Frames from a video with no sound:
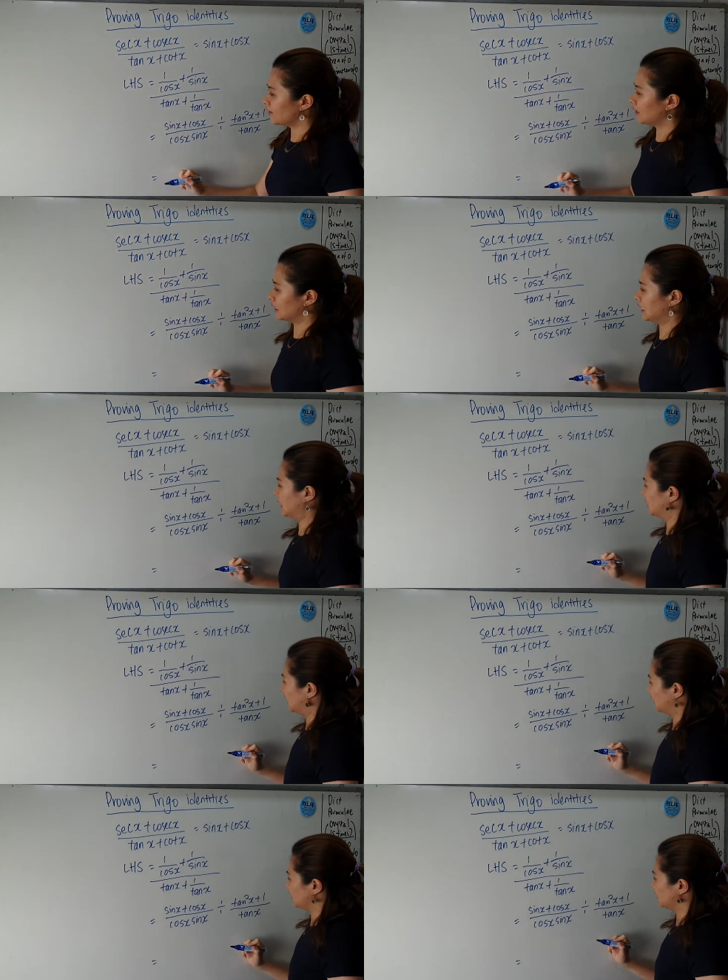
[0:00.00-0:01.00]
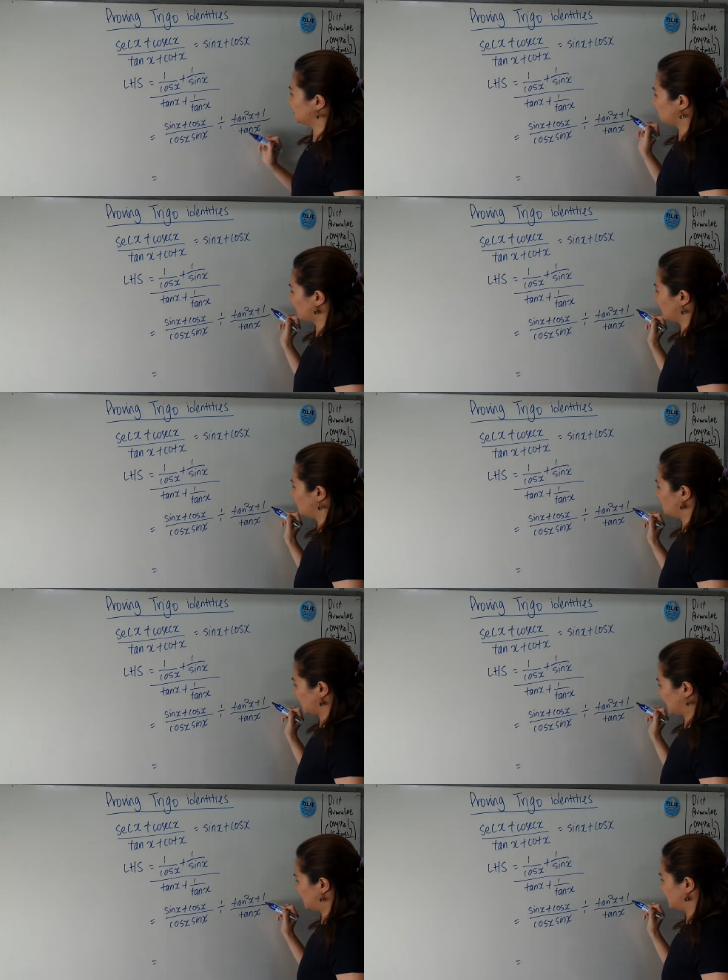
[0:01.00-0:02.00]
Okay, then
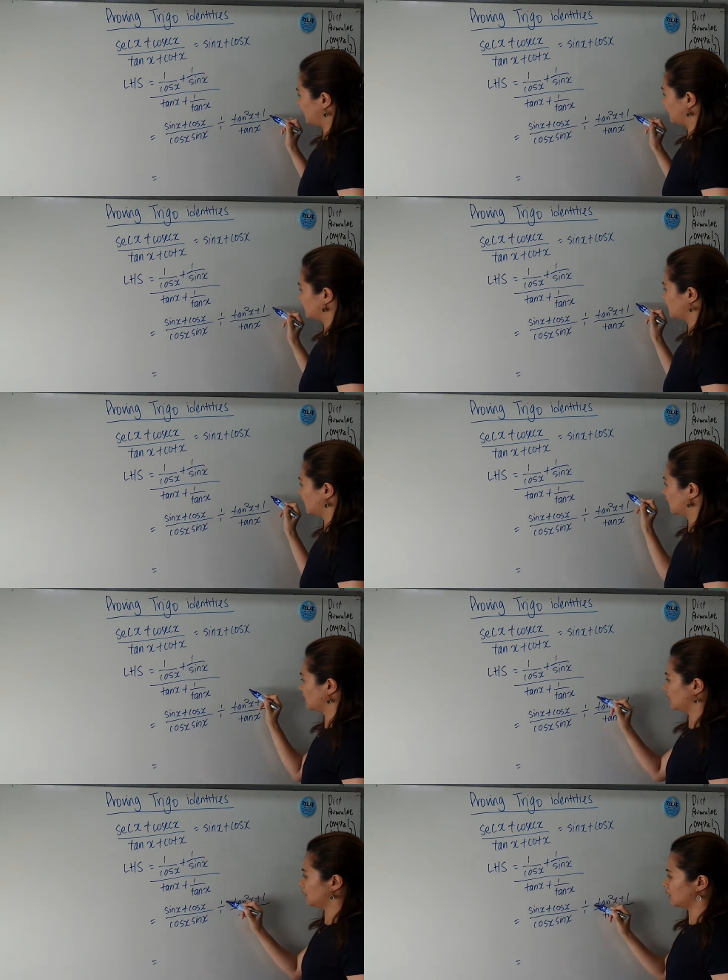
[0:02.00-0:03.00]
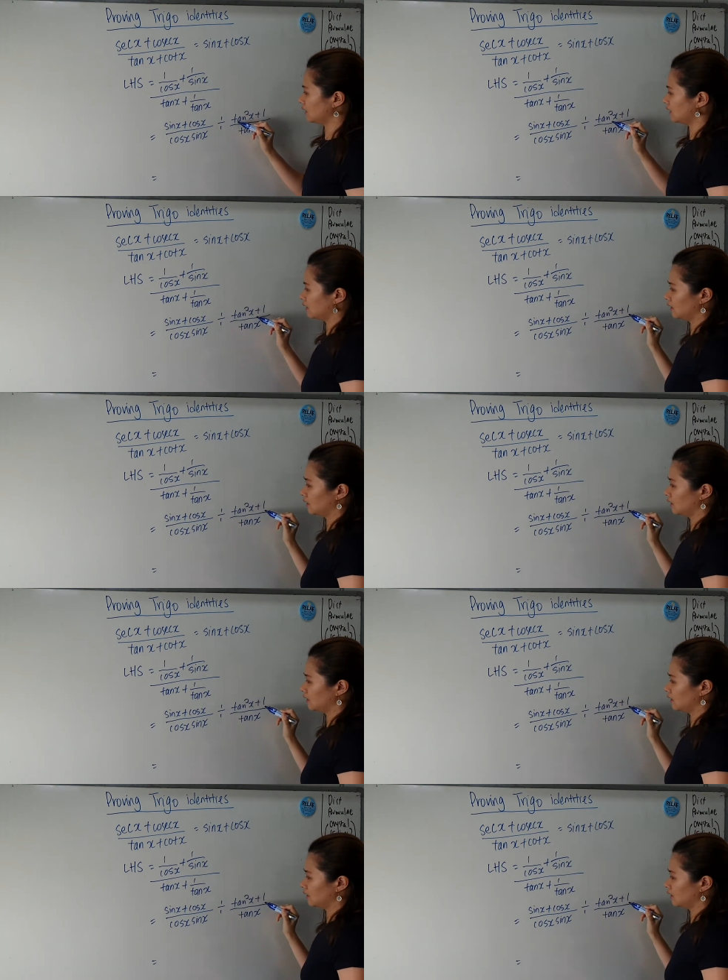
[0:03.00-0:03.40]
look at this. Da, da, da,